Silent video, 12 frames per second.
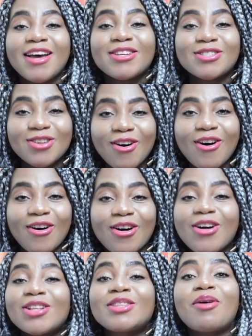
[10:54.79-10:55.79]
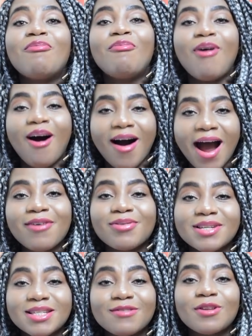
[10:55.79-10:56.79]
So the more I
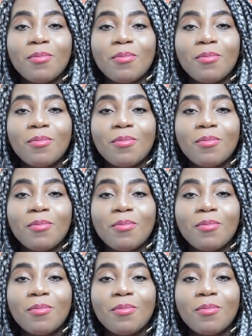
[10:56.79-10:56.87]
receive,